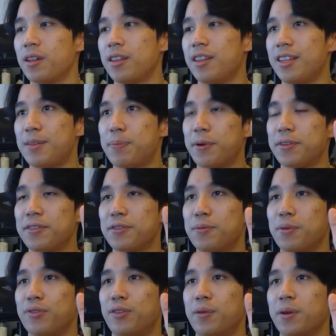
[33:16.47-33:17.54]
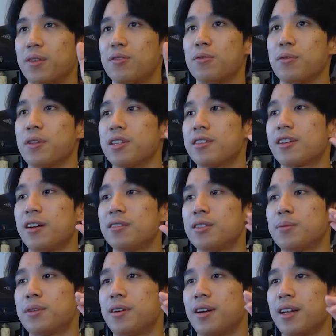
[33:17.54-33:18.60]
this person's referring to this
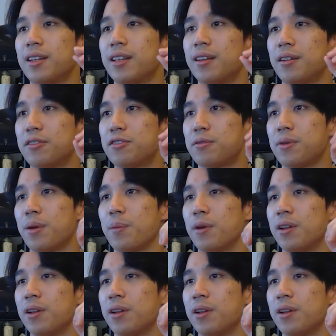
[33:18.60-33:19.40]
concept art I did on stream